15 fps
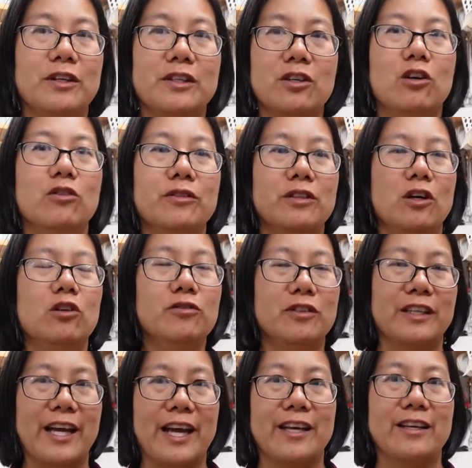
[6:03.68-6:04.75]
and over and over
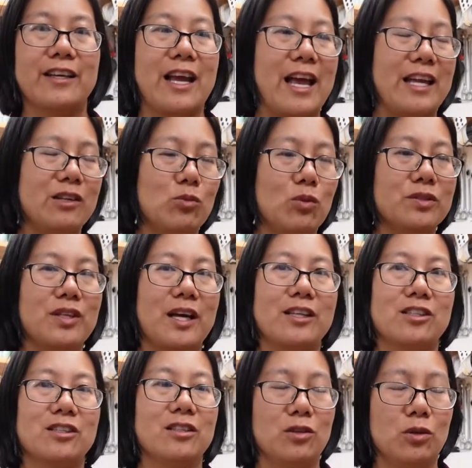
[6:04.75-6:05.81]
again. And it was
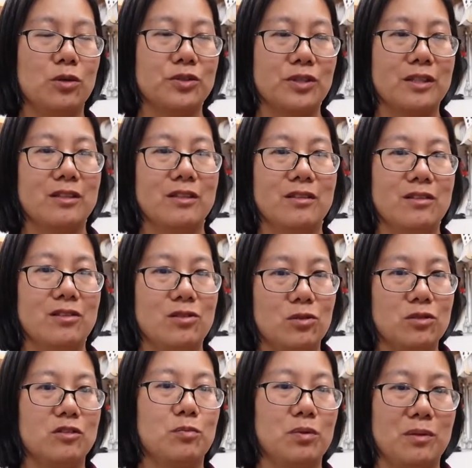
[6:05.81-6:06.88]
actually causing the
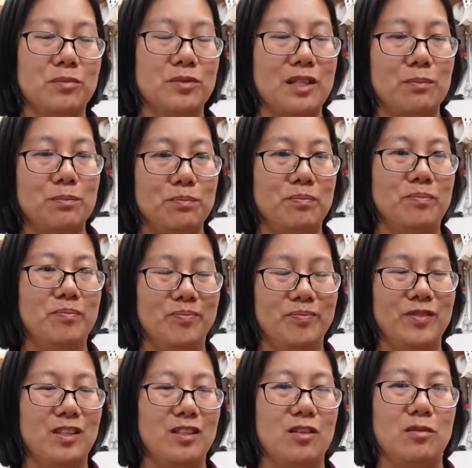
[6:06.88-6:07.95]
sorts of problems that,
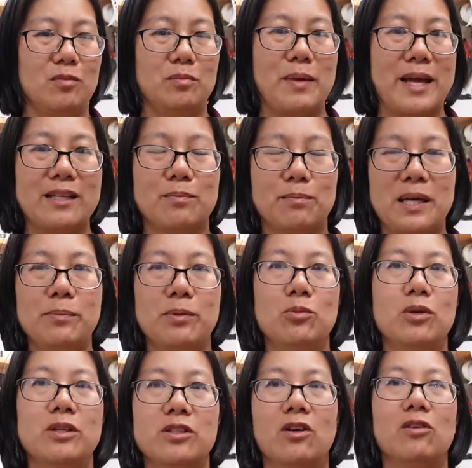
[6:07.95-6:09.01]
you know, meant people
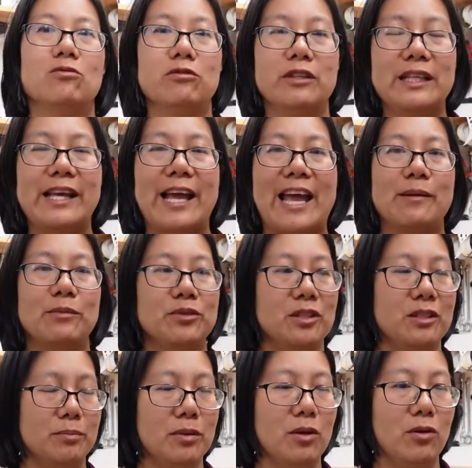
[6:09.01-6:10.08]
were not really able to
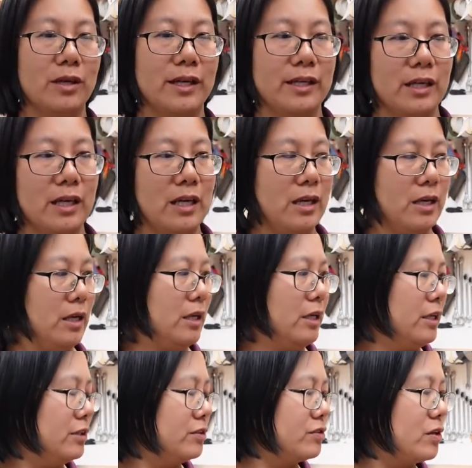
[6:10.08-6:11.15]
deploy.
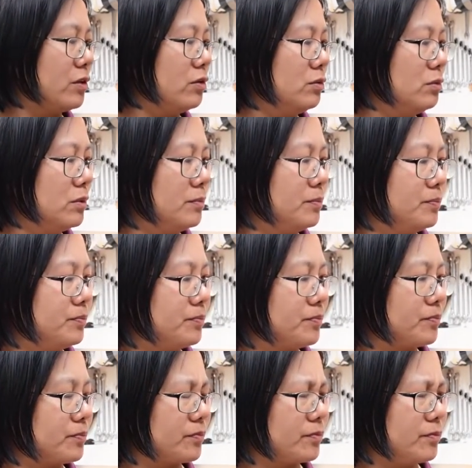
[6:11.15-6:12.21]
So
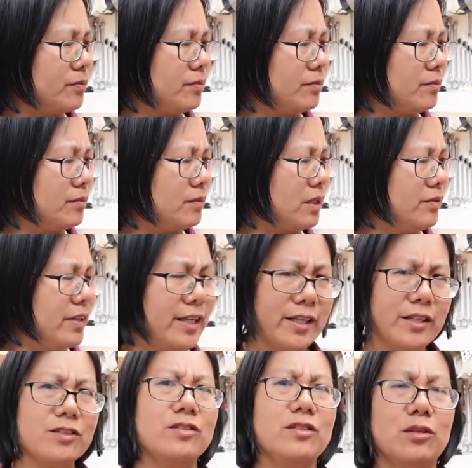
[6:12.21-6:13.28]
there
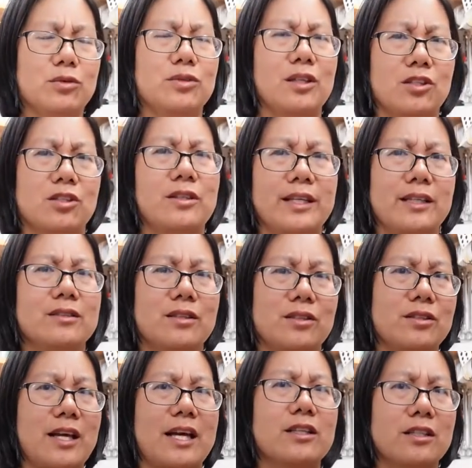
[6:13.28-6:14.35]
is no such thing as a
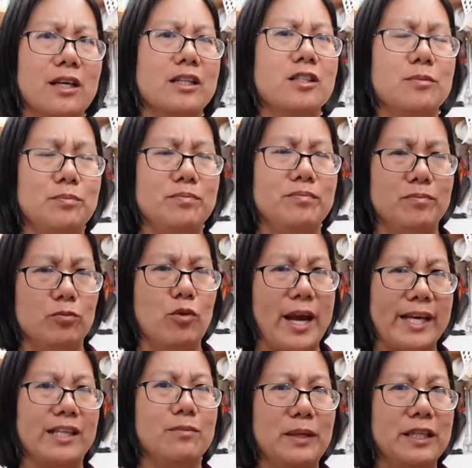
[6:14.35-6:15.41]
standardized
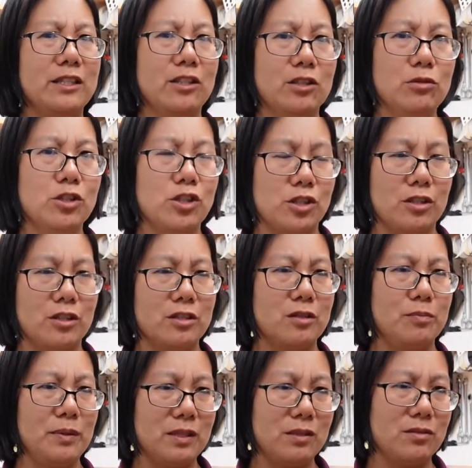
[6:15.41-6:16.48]
RAID BDU shirt,
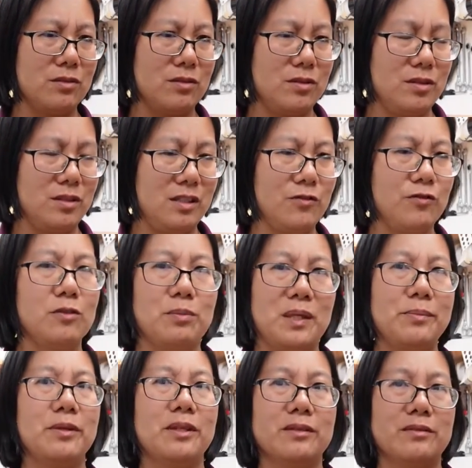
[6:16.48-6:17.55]
because different
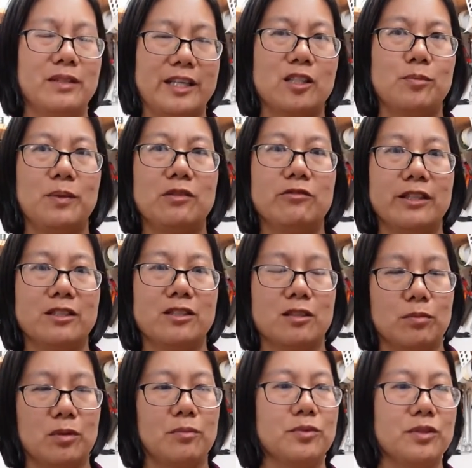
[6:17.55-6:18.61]
people experience
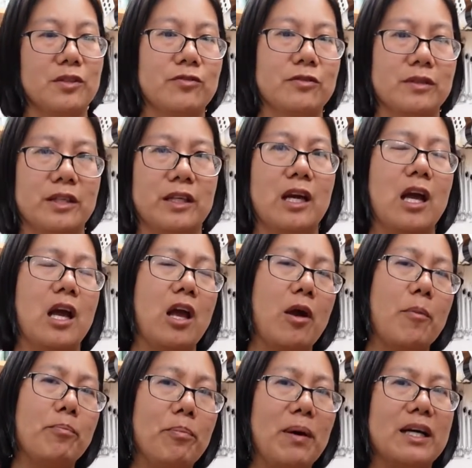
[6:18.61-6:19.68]
the problems differently.
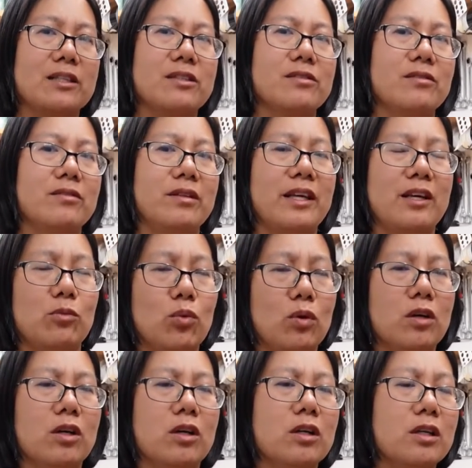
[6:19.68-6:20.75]
But there
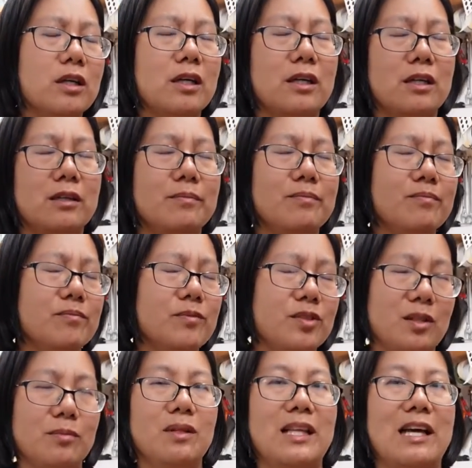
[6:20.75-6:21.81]
were
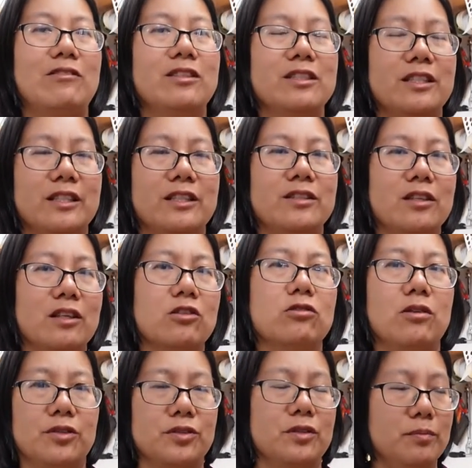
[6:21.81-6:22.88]
similarities
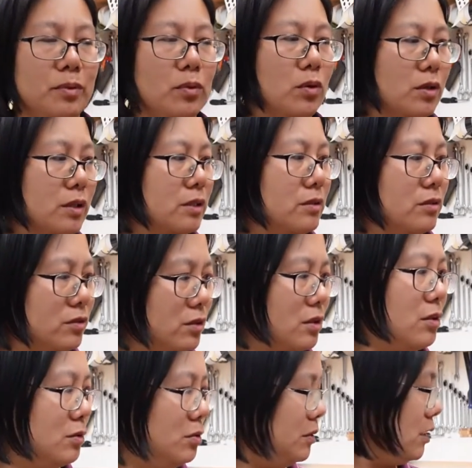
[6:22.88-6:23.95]
across the board.
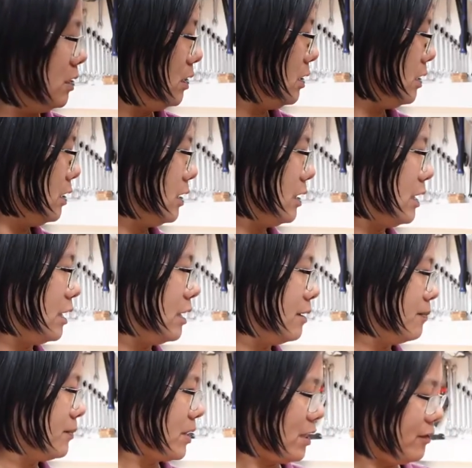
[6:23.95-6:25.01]
So
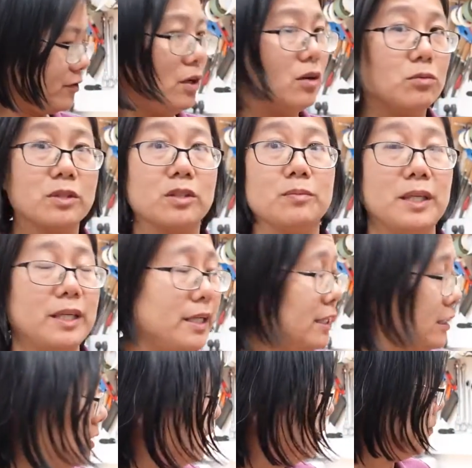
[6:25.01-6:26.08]
I've got with me
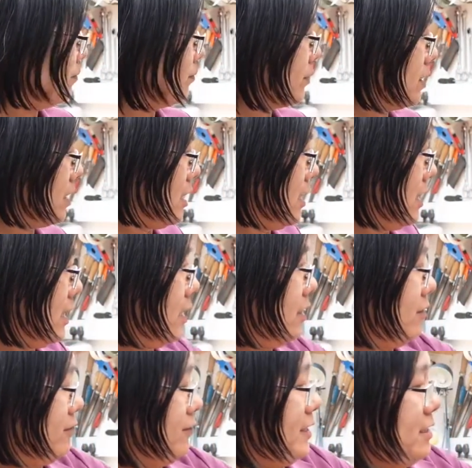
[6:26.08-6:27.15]
here a
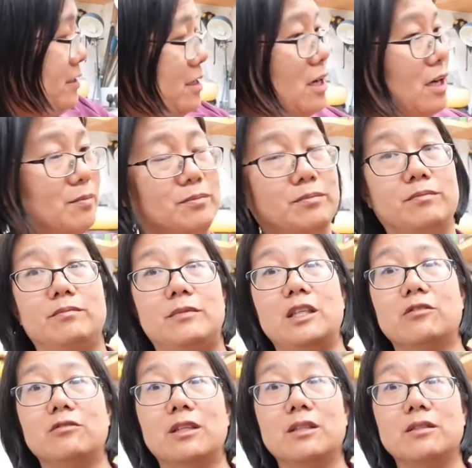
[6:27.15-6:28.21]

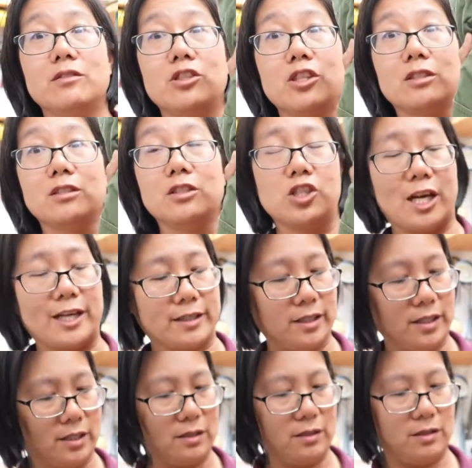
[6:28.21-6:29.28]
Vietnam-era jungle
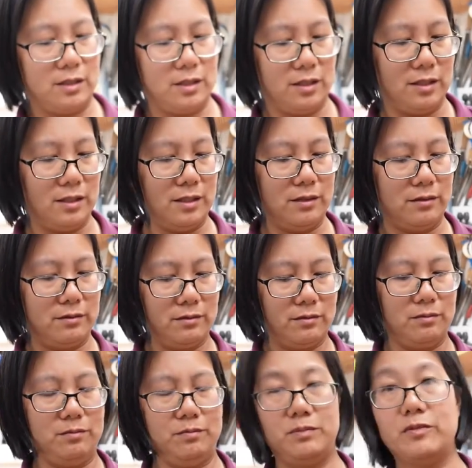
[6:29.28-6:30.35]
jacket,
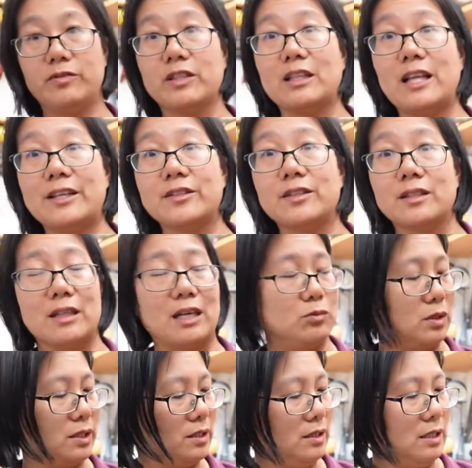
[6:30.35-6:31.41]
bit of a classic, that
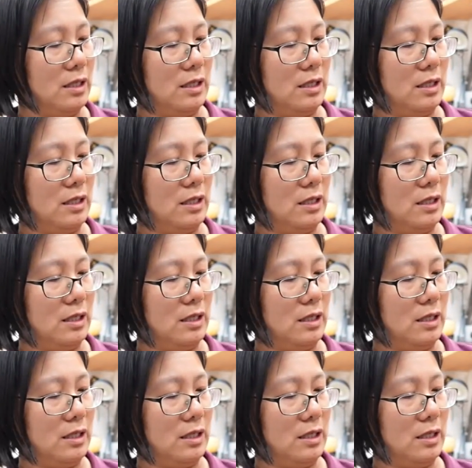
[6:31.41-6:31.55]
one,